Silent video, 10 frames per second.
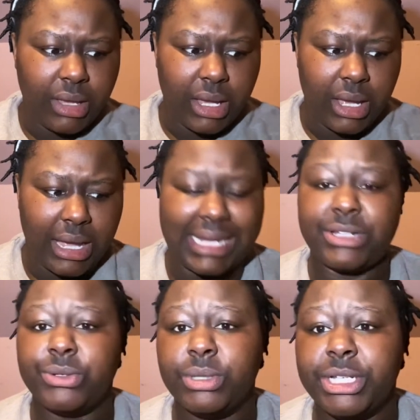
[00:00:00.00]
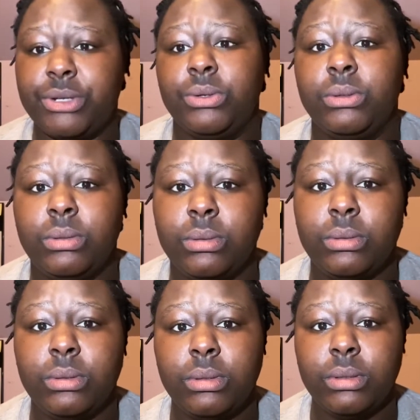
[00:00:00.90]
I do little
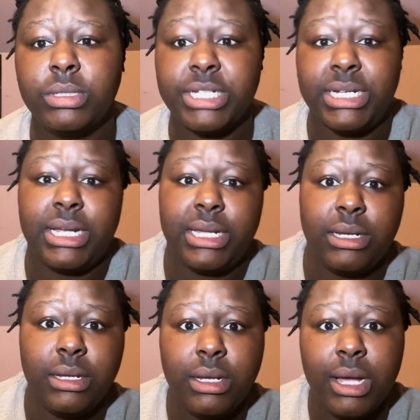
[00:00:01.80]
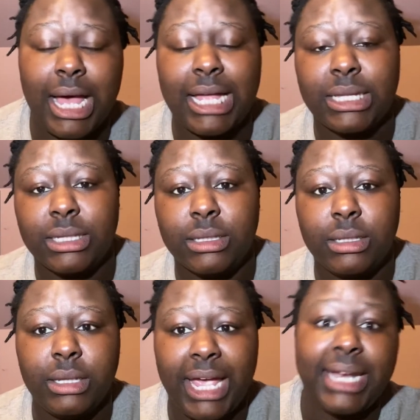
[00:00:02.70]
to none on
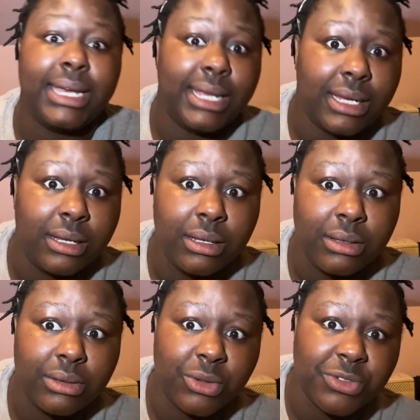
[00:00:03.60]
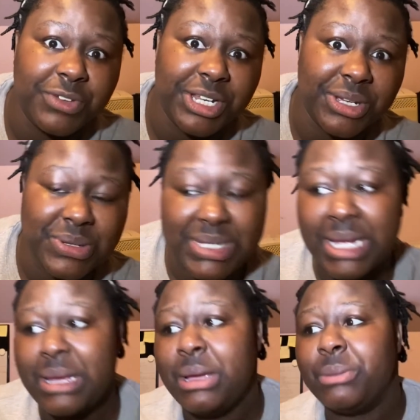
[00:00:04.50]
editing those videos.
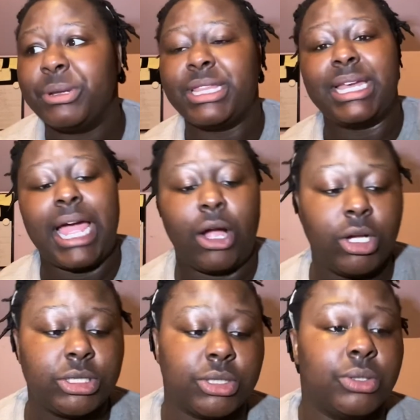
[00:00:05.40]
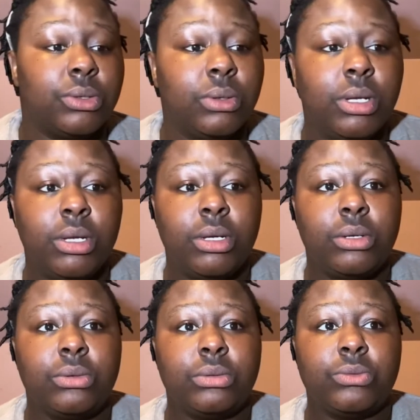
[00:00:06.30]
But then I also
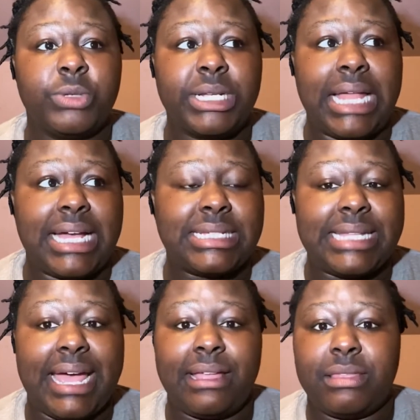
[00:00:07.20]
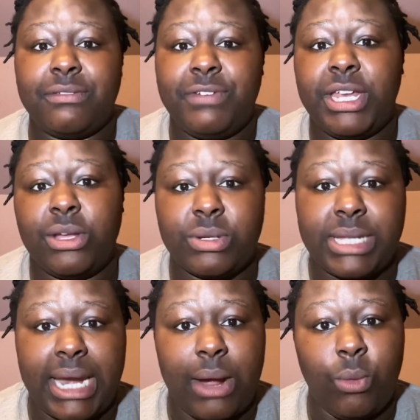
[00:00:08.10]
realized that the videos that
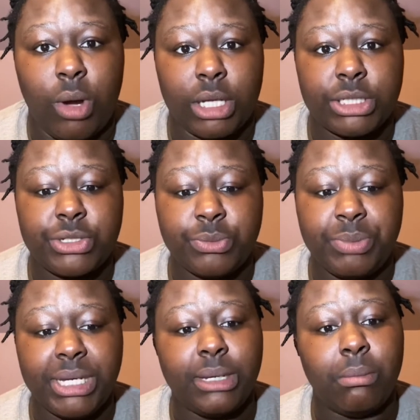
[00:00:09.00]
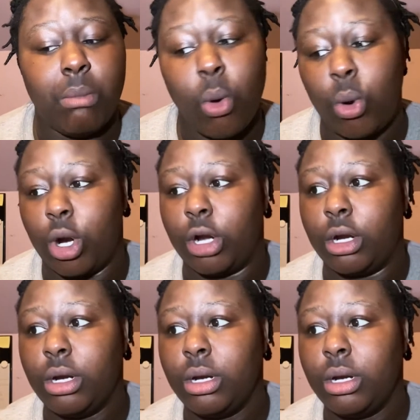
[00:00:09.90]
I want to be more